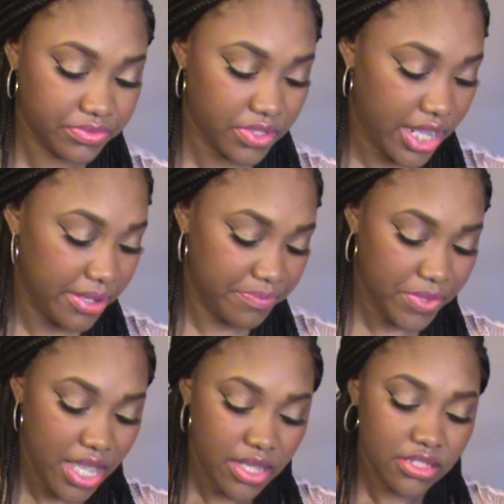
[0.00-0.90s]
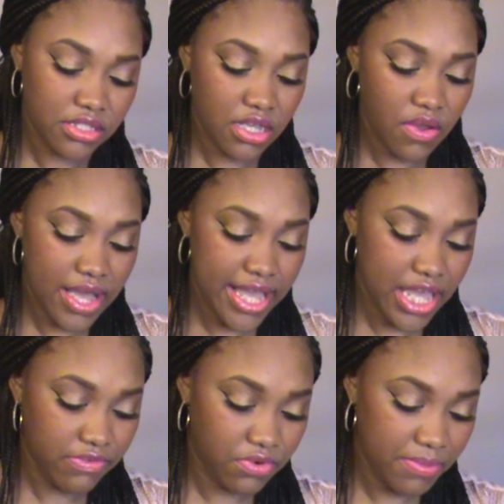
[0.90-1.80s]
Okay? So I
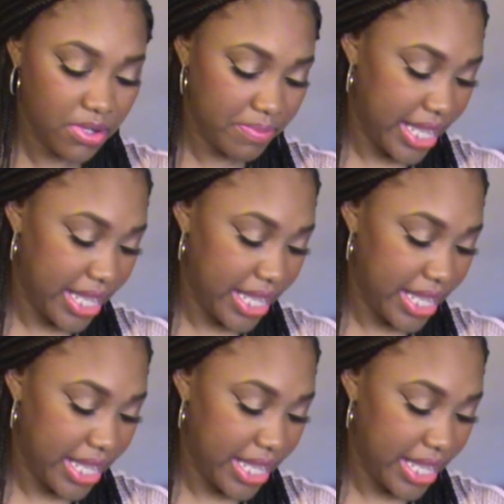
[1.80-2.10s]
have one more